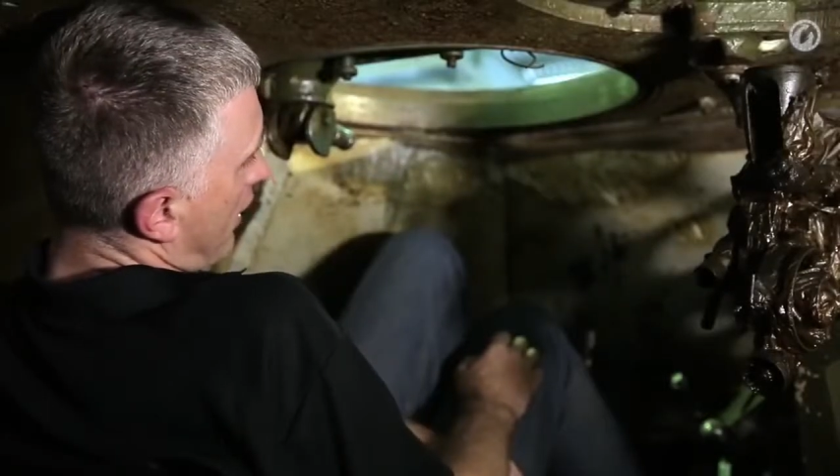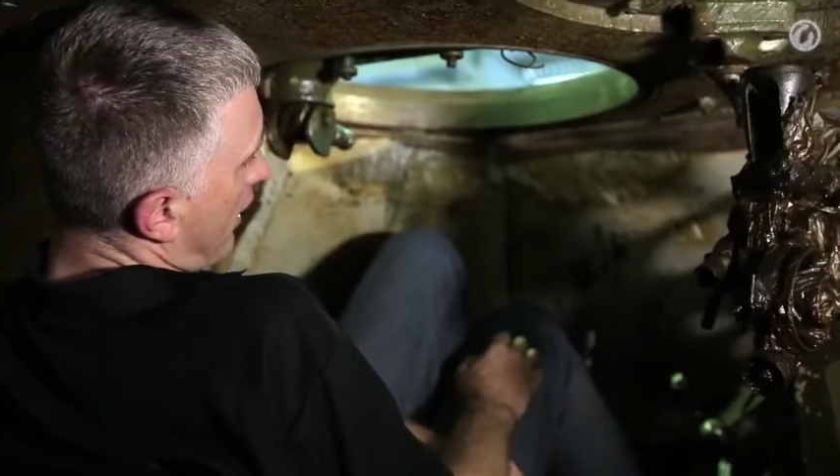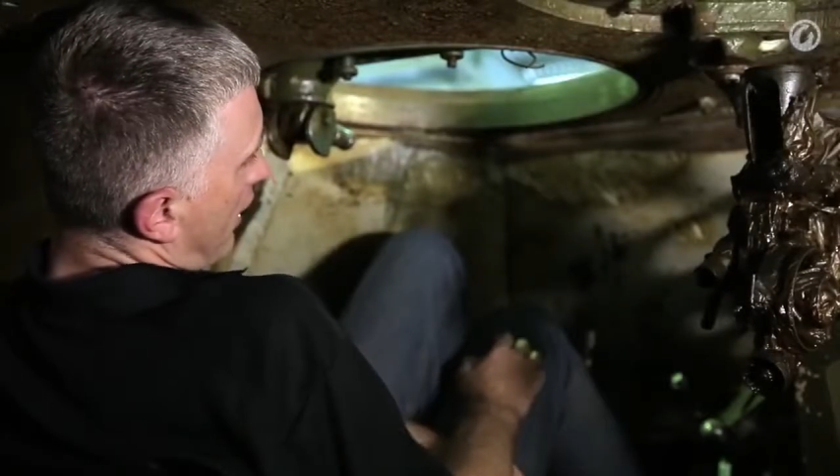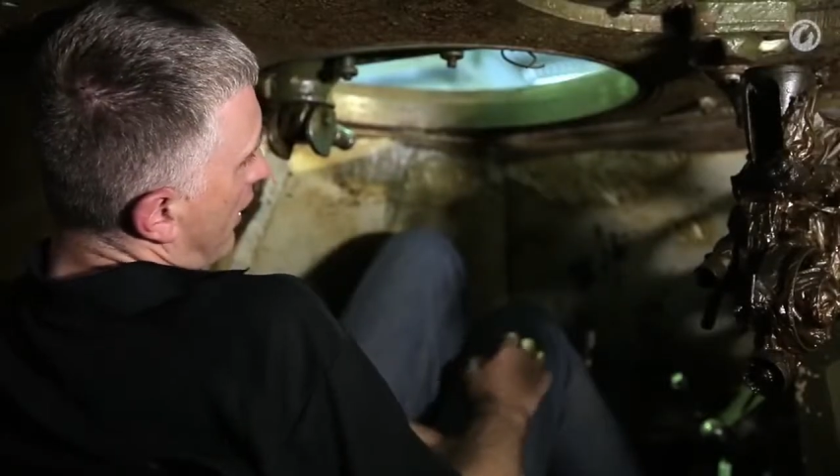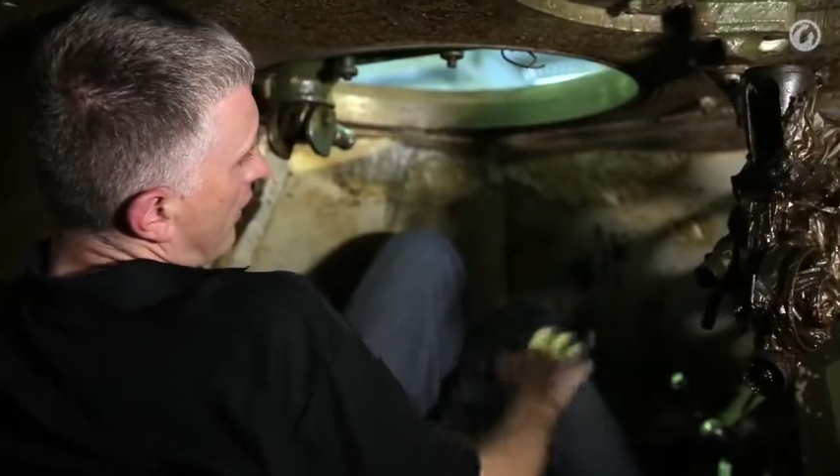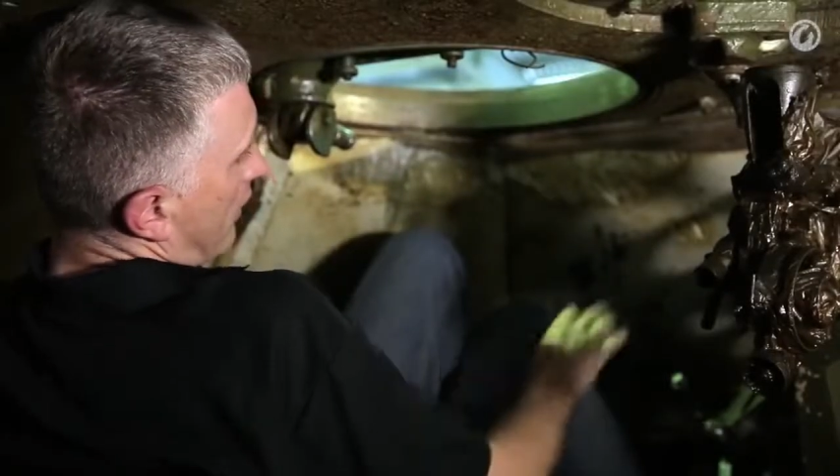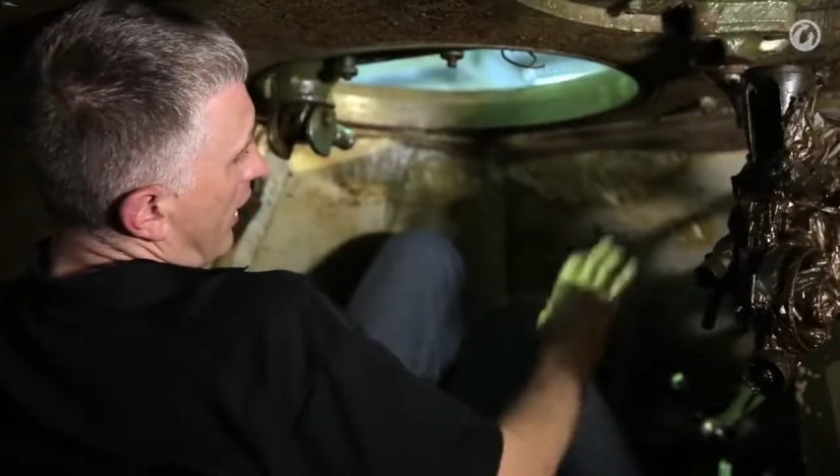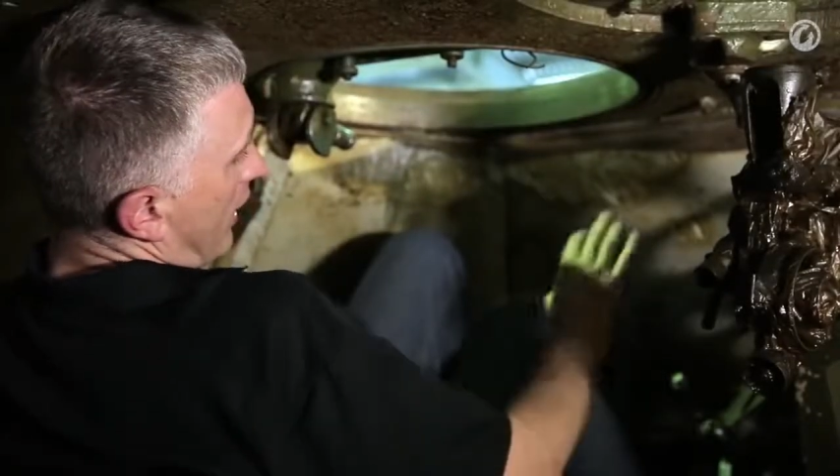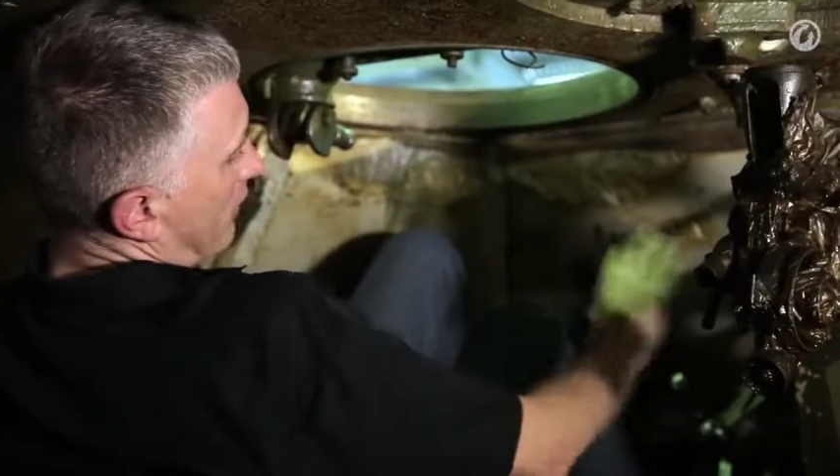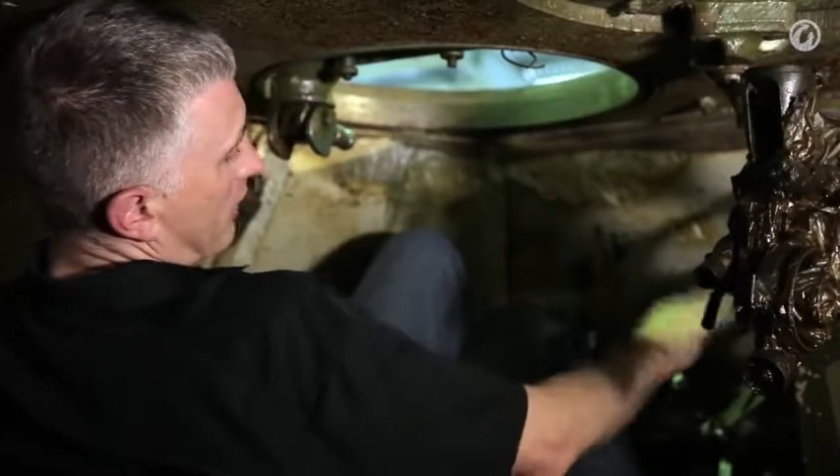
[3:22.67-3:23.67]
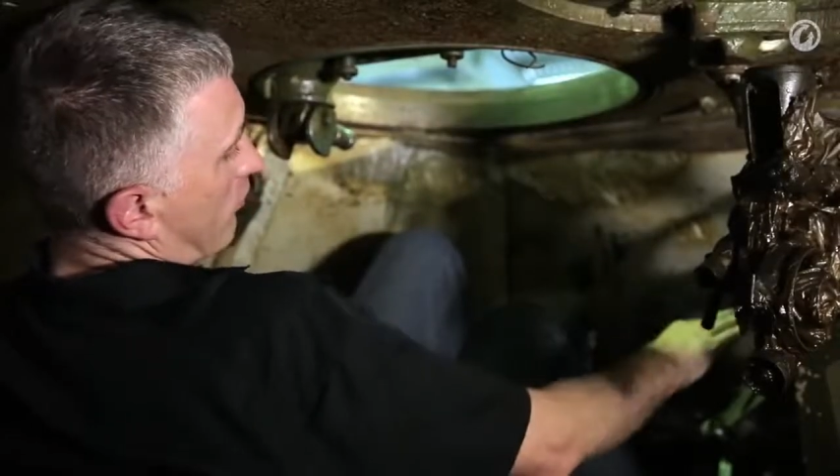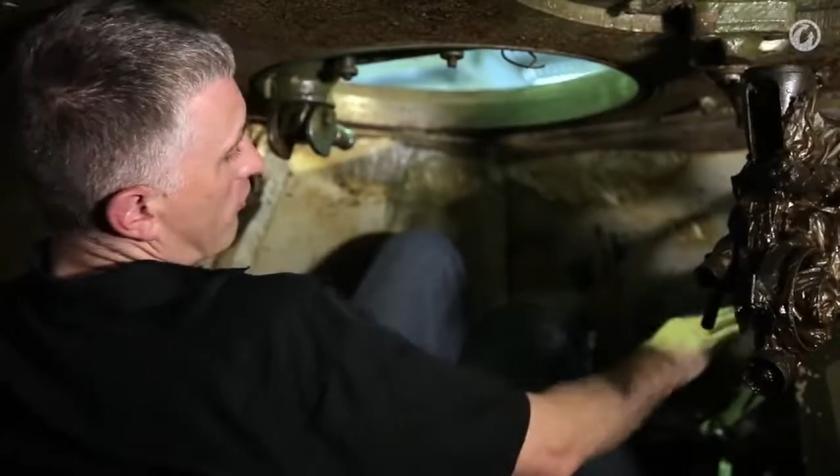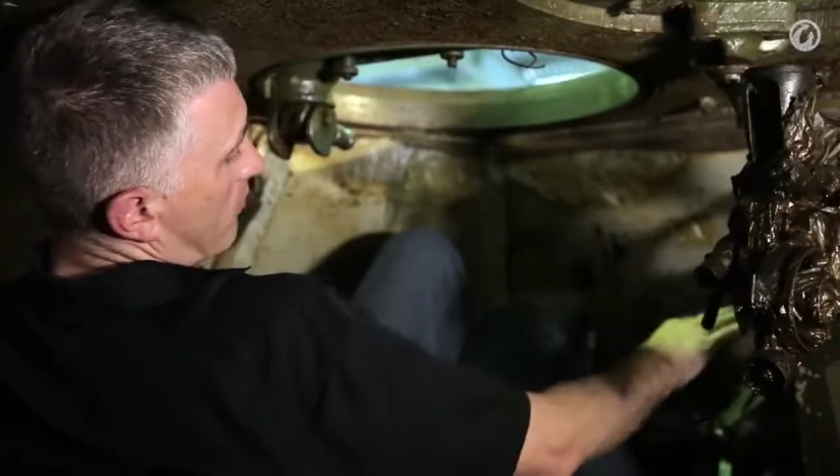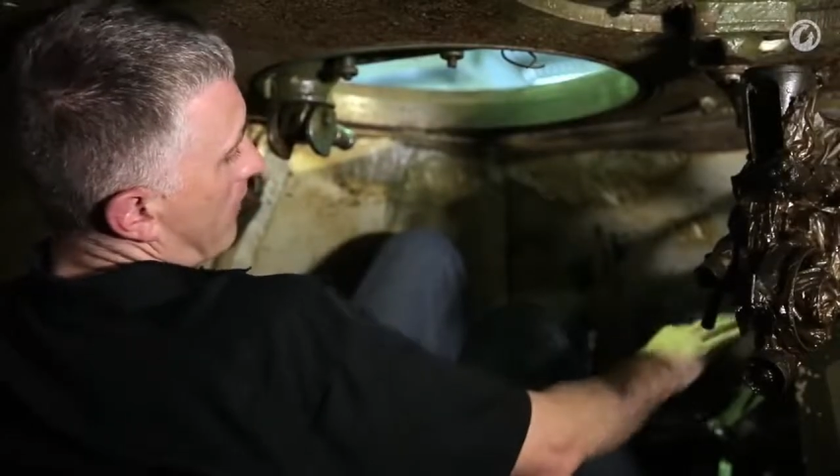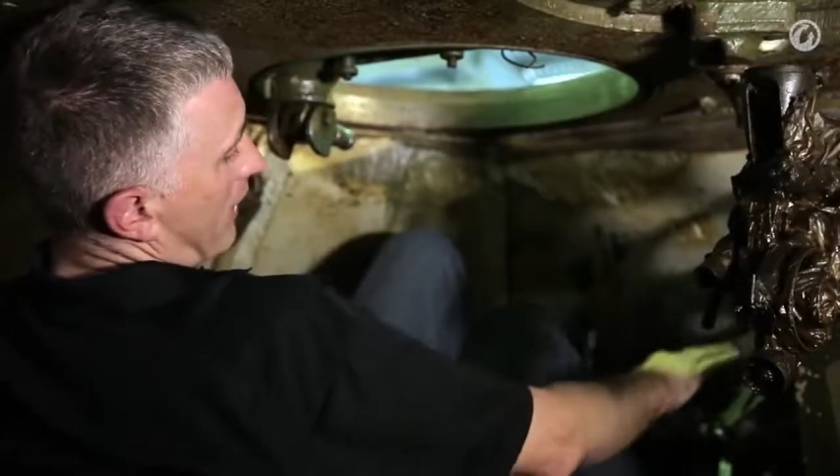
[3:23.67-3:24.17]
And the
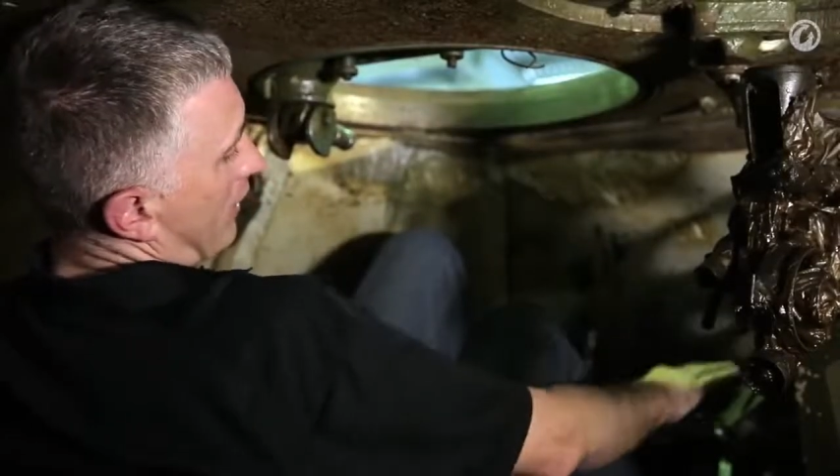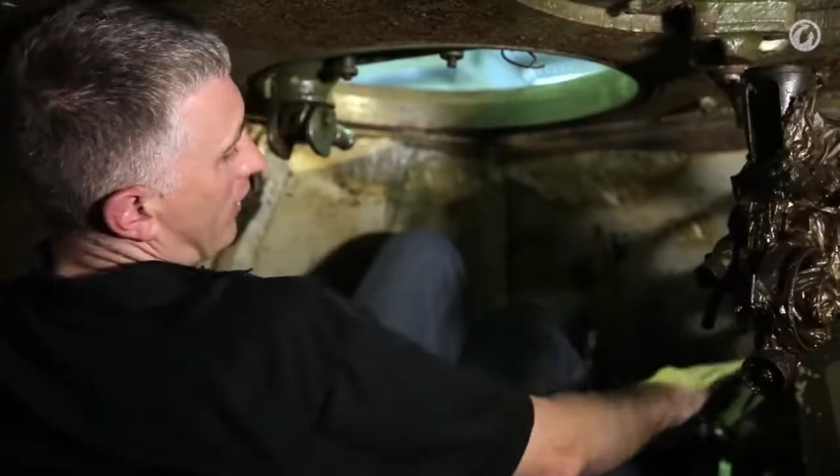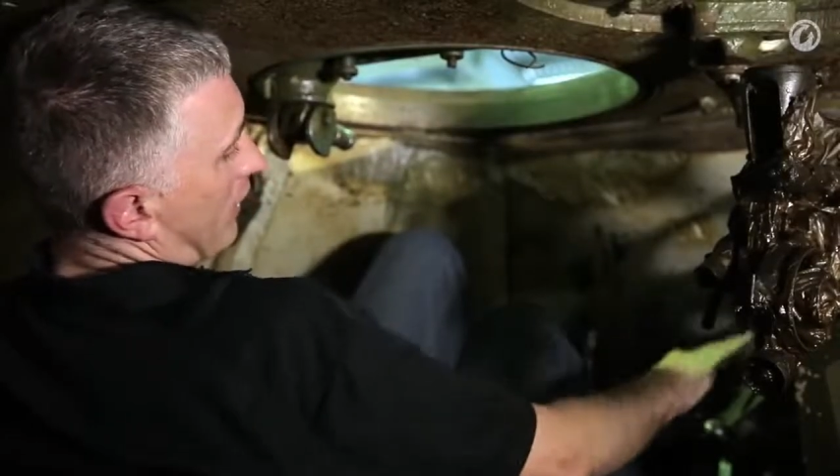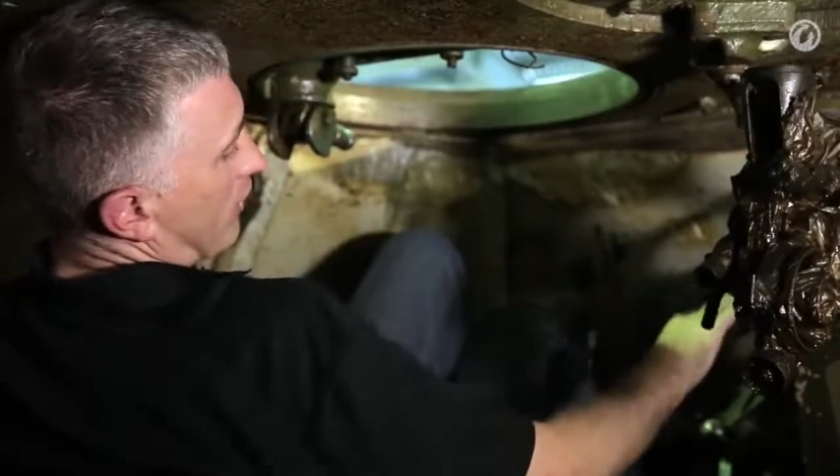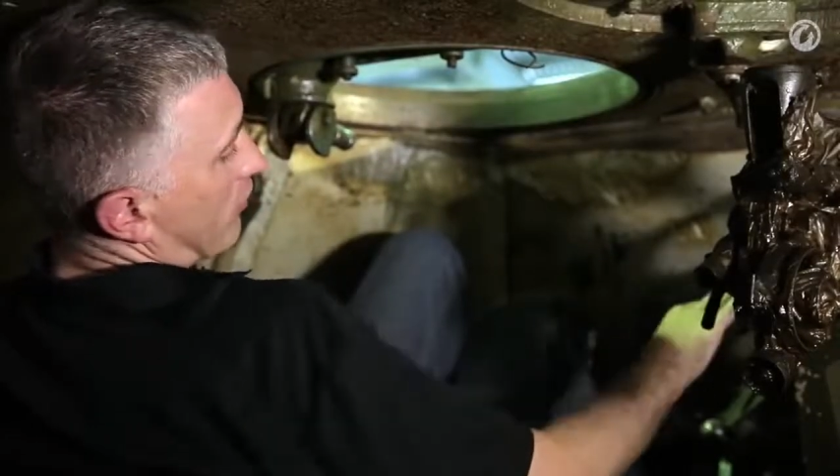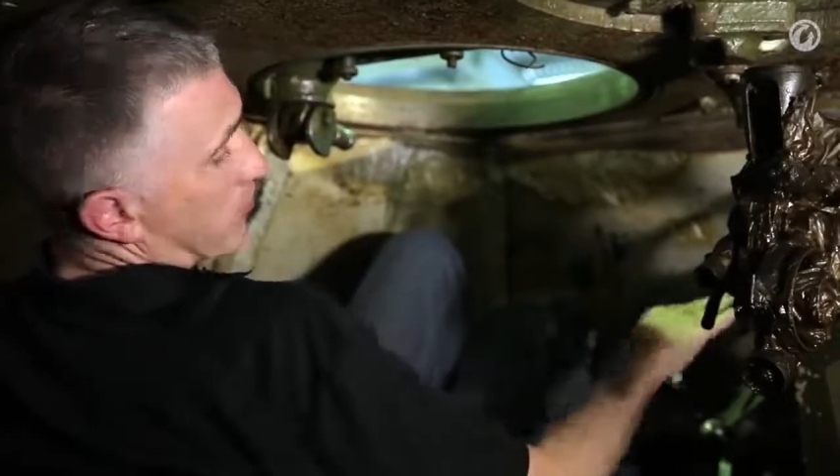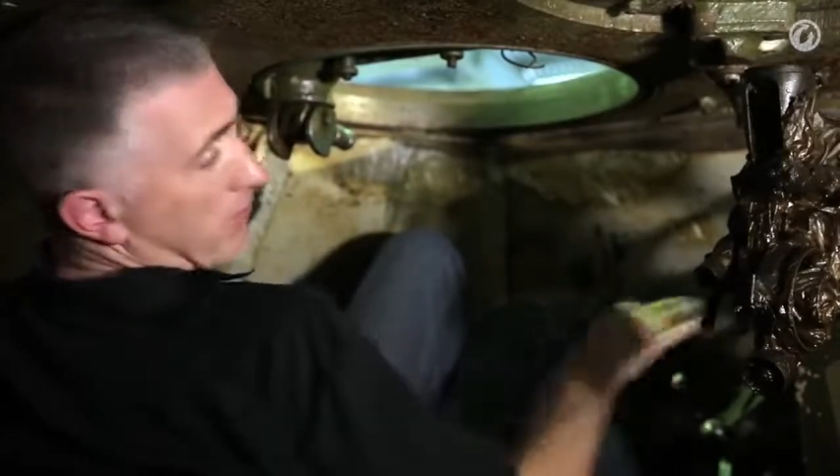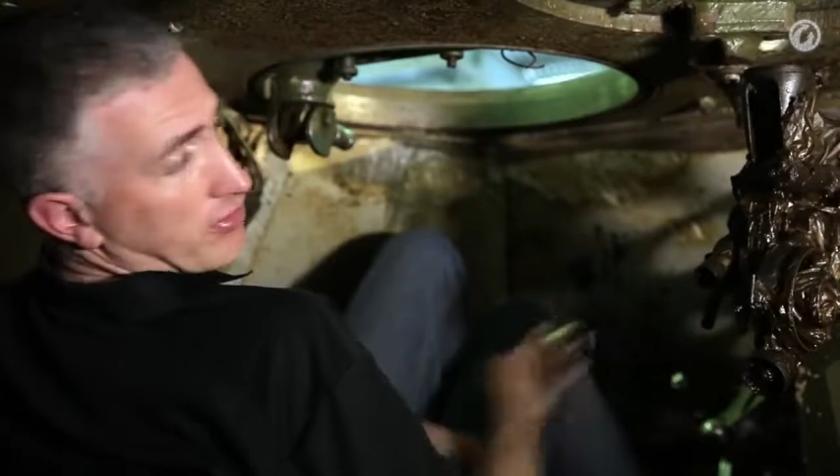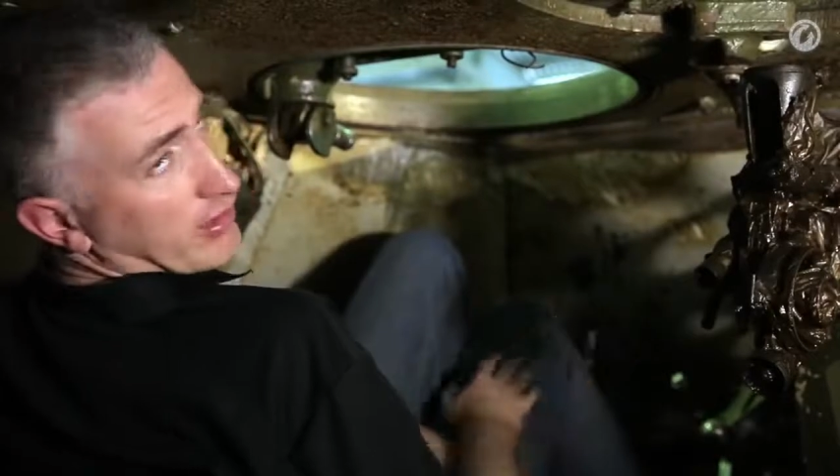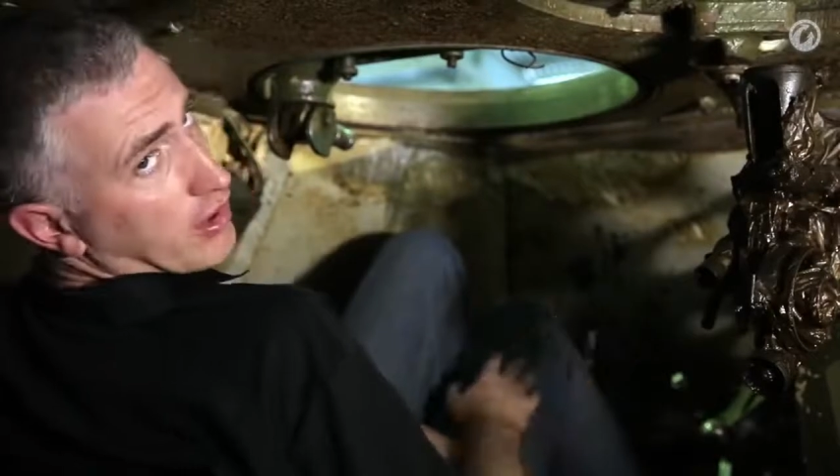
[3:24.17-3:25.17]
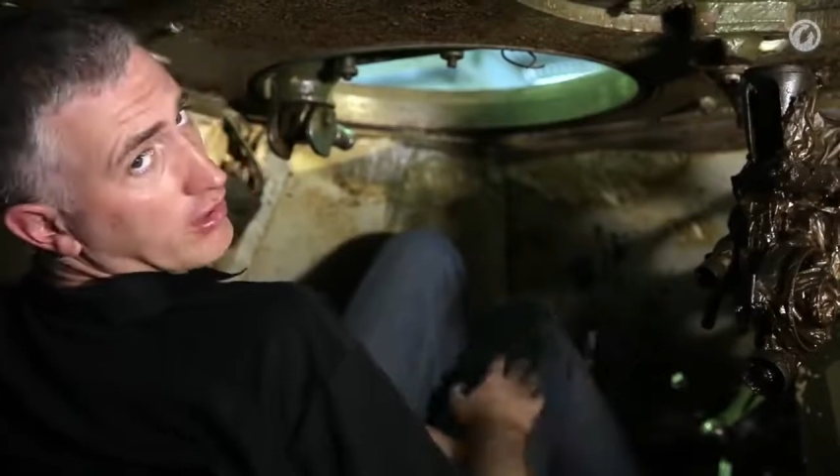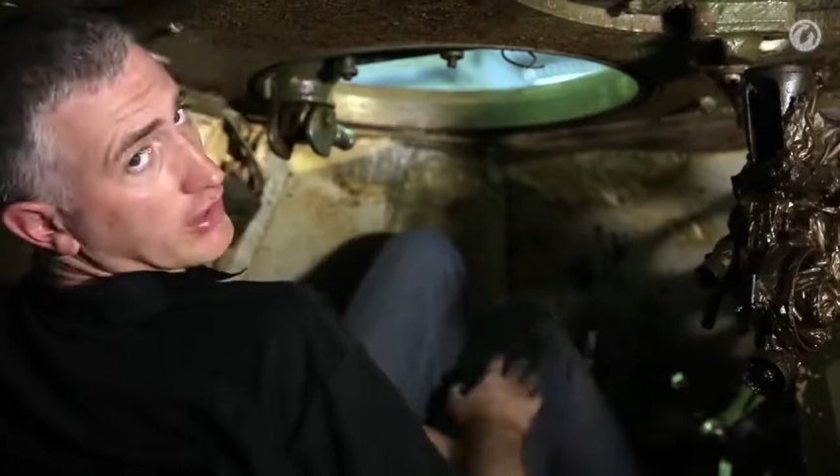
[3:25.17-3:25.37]
instrument panel is missing all